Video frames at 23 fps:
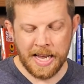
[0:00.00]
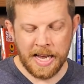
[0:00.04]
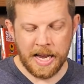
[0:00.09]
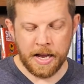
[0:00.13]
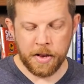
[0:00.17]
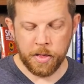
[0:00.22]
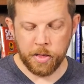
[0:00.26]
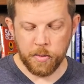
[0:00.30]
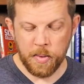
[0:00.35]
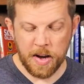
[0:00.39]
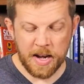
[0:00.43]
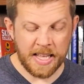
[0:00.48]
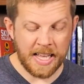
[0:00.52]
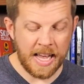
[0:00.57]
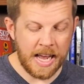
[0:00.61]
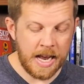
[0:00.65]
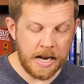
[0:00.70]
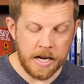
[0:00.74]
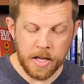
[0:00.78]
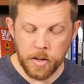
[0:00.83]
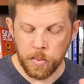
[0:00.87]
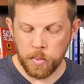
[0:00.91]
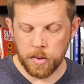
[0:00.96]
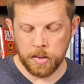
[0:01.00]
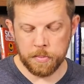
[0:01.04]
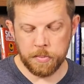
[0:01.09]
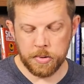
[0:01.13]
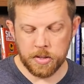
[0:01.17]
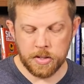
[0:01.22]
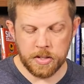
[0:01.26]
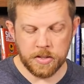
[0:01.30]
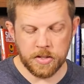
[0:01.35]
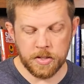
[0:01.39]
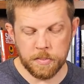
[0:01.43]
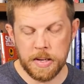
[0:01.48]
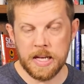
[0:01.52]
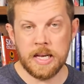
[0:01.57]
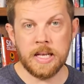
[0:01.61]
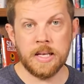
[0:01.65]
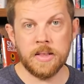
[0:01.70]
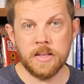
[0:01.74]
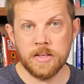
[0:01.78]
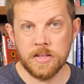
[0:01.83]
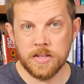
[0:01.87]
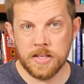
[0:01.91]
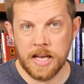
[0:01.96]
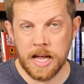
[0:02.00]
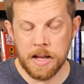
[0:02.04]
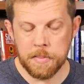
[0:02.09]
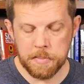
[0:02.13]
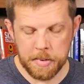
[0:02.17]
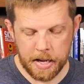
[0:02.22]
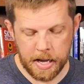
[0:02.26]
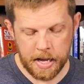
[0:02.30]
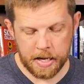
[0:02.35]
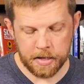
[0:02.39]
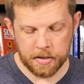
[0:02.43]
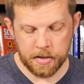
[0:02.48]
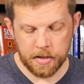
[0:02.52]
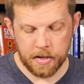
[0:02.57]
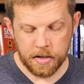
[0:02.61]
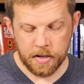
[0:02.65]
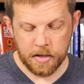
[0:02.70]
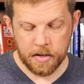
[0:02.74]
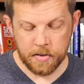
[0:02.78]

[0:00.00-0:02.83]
and threatening anyone participating in the Stamp Act,